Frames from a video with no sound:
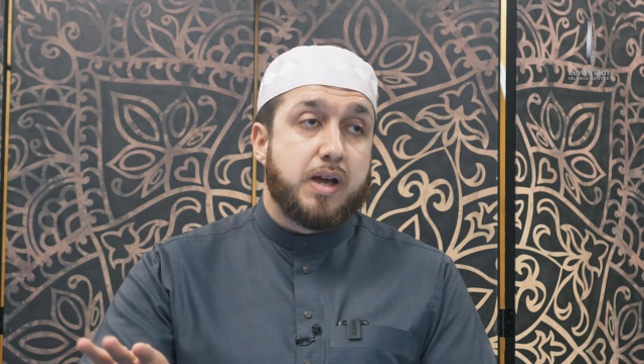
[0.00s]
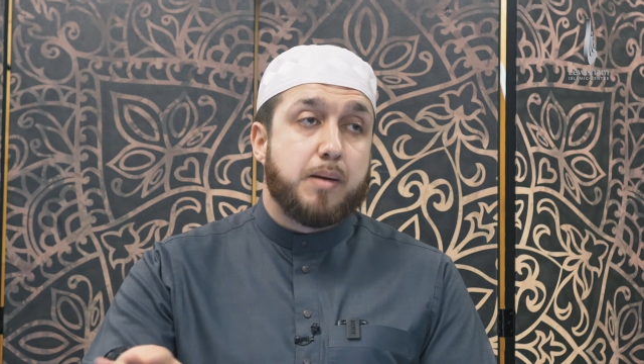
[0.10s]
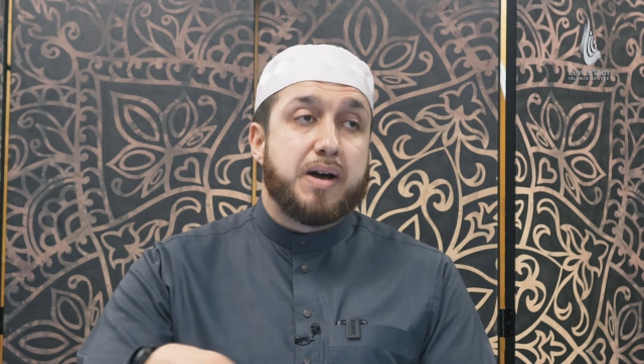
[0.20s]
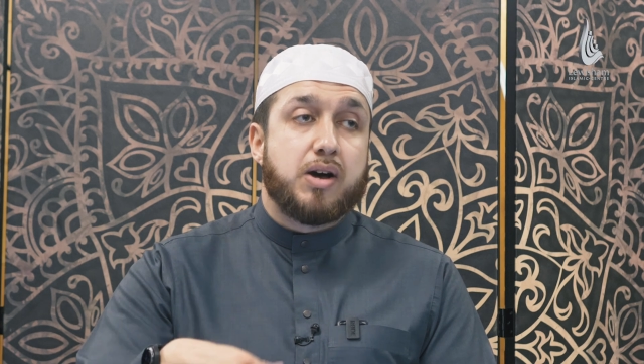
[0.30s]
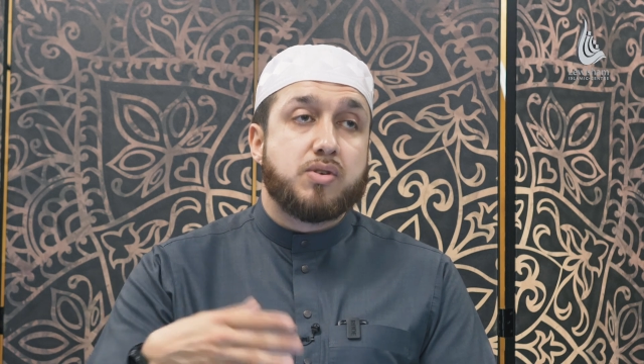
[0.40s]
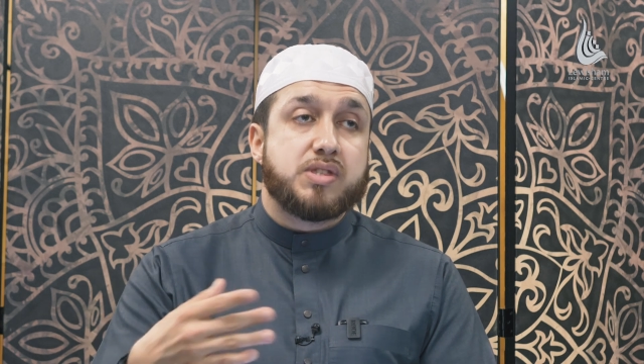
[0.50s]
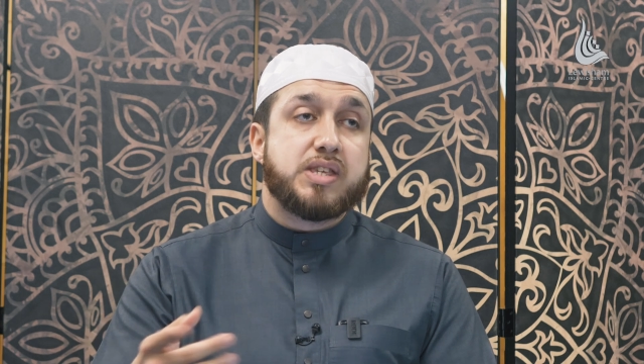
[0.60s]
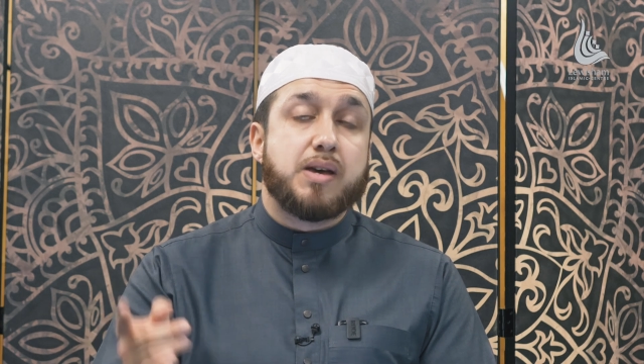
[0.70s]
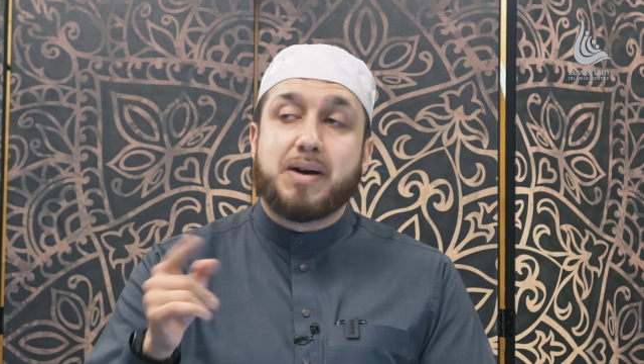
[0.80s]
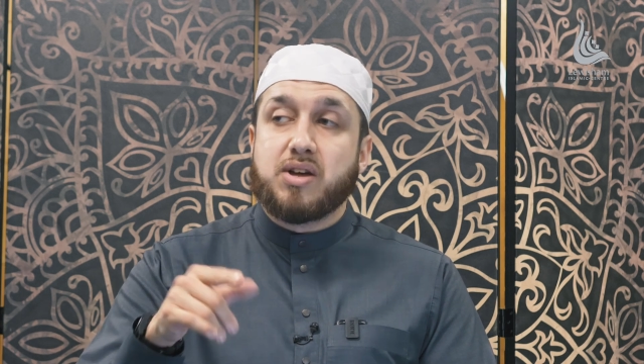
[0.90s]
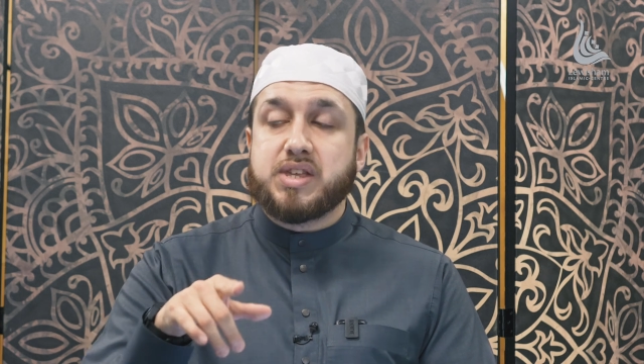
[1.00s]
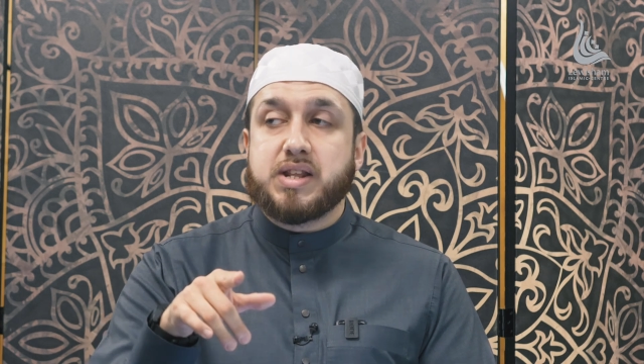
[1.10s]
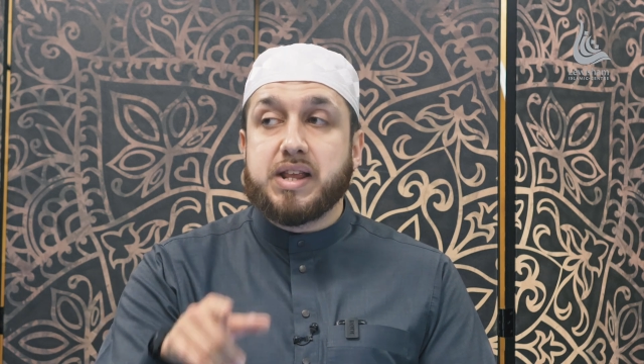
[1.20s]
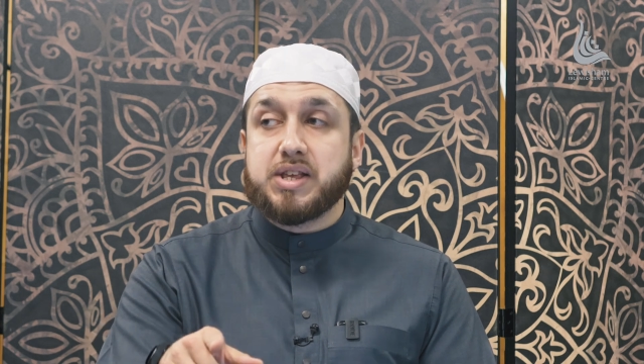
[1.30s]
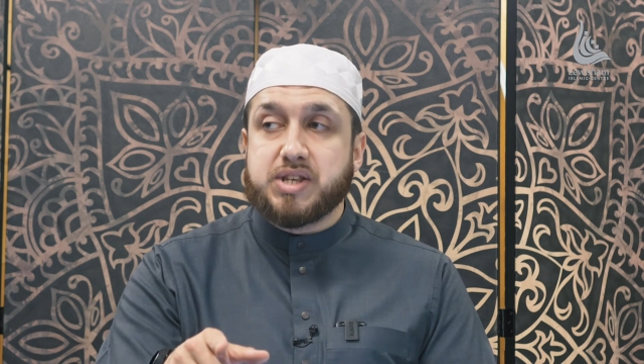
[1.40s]
about the amount that
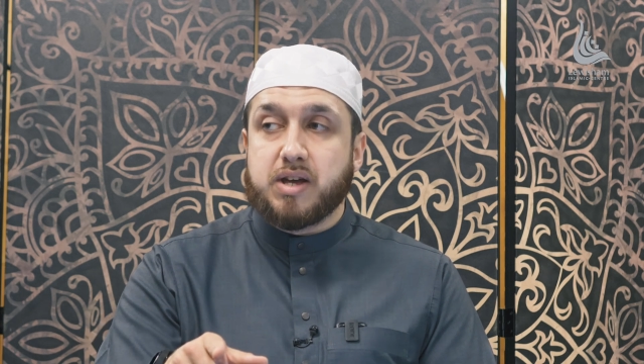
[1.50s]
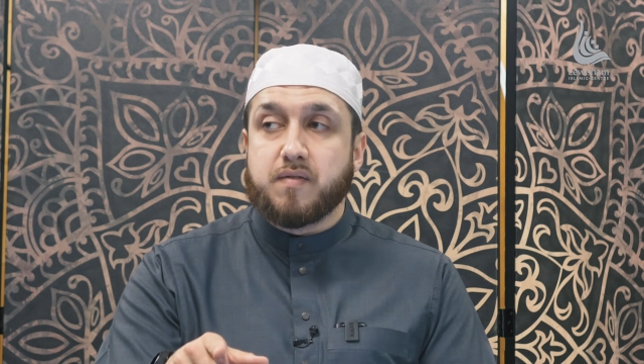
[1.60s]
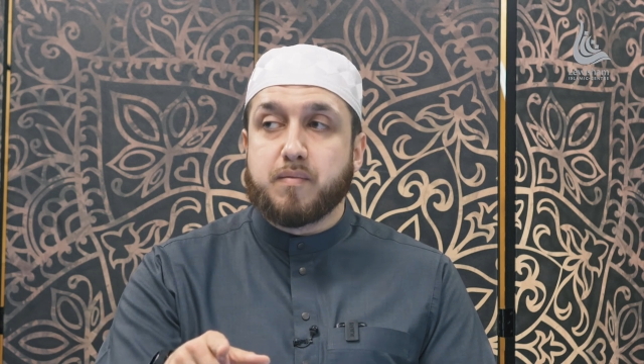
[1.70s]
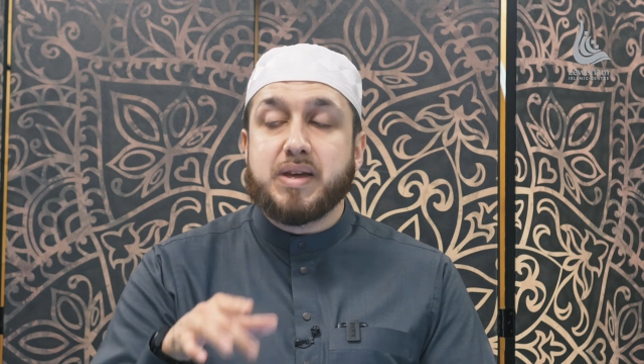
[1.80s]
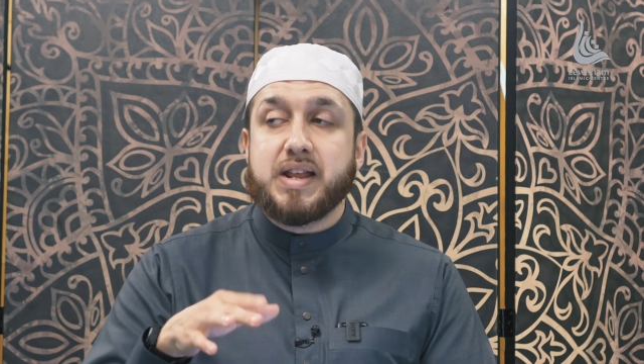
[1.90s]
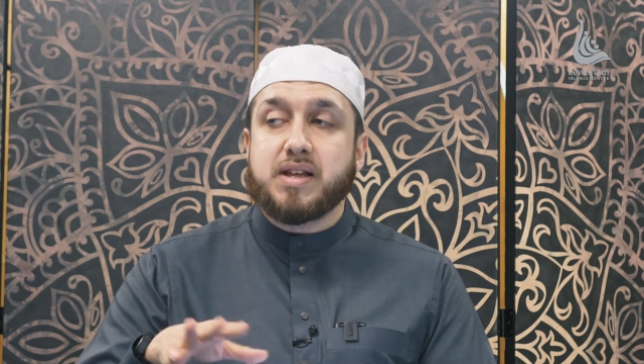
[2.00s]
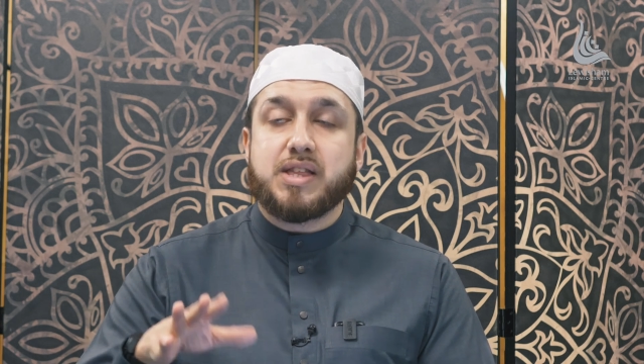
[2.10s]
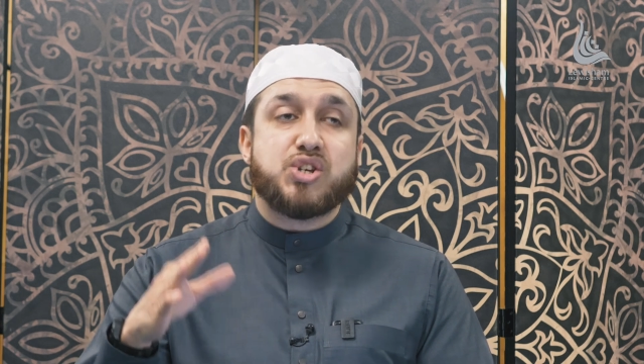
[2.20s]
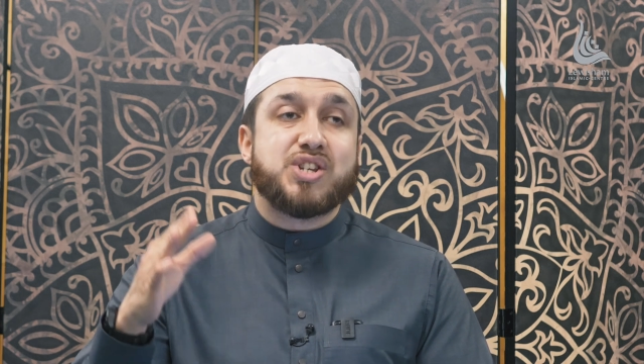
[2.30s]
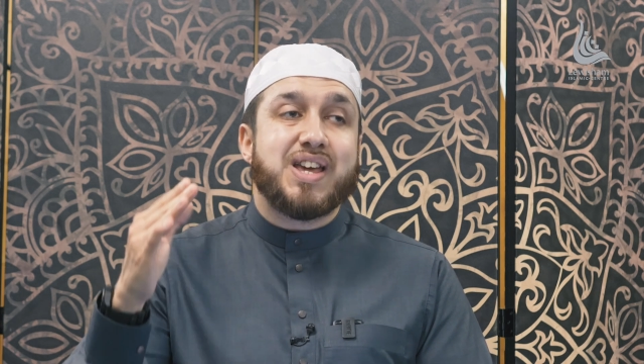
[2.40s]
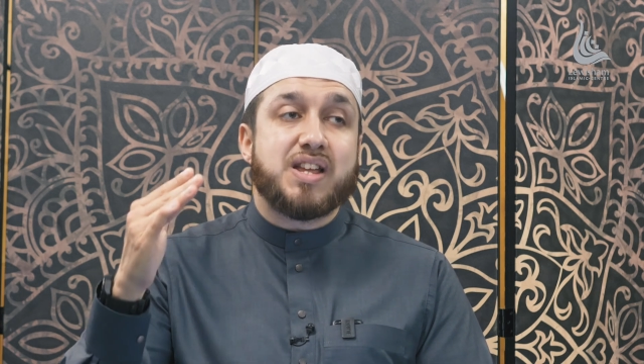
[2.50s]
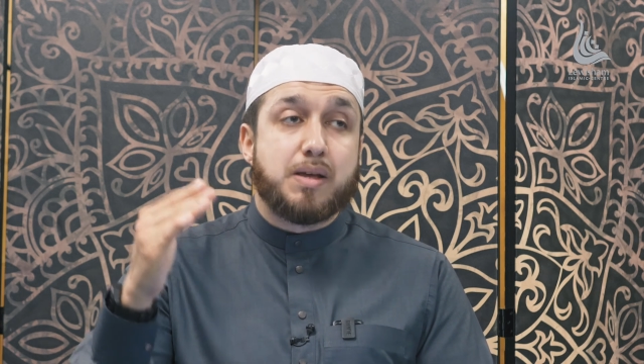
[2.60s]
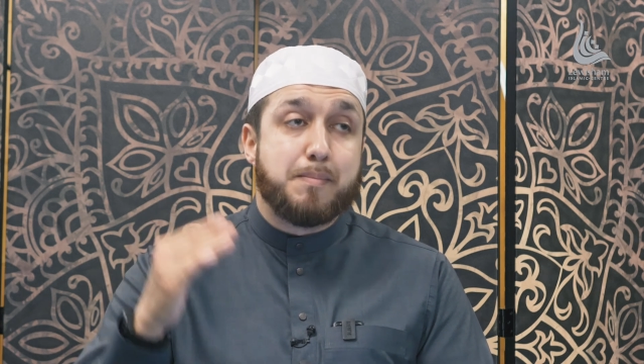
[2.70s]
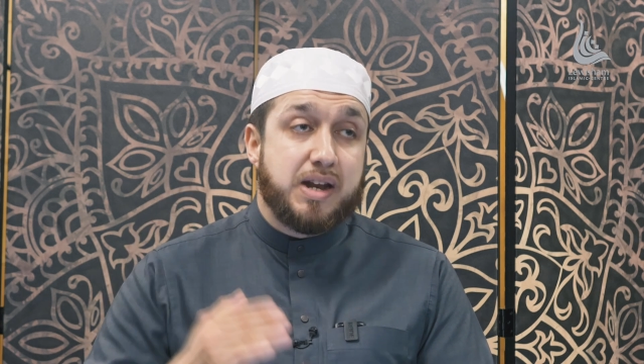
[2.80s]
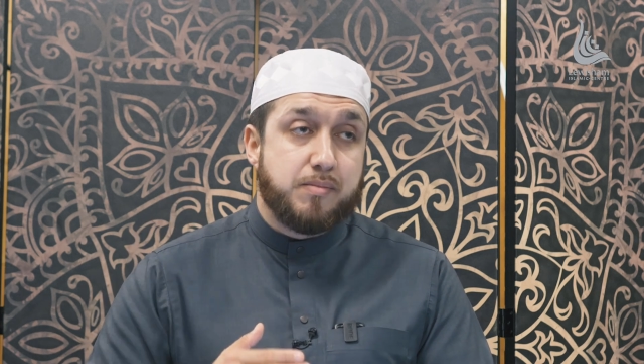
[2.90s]
they deserve, meaning they should take
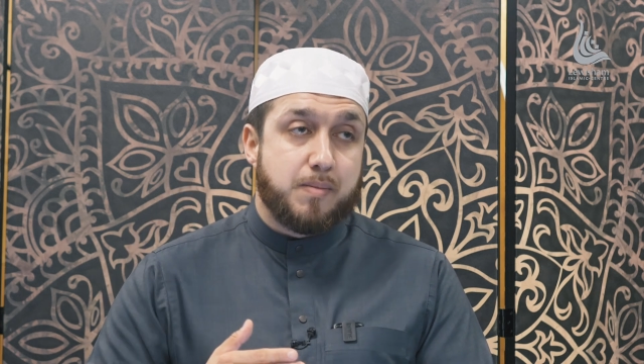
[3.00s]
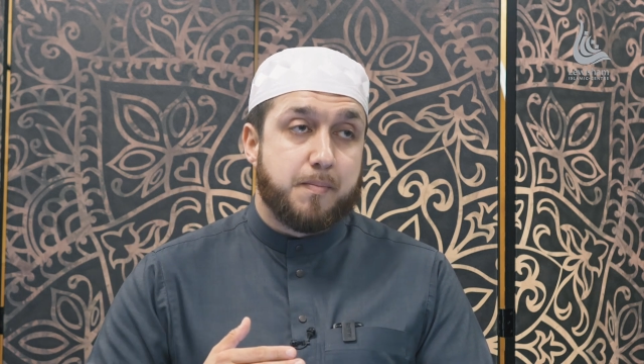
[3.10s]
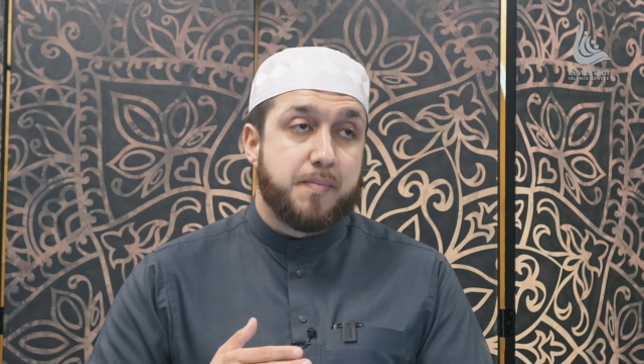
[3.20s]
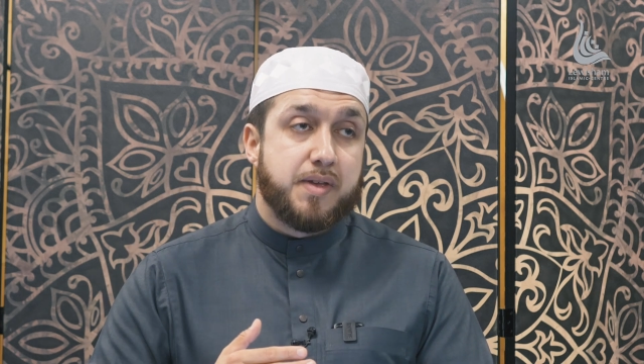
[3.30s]
the minimum,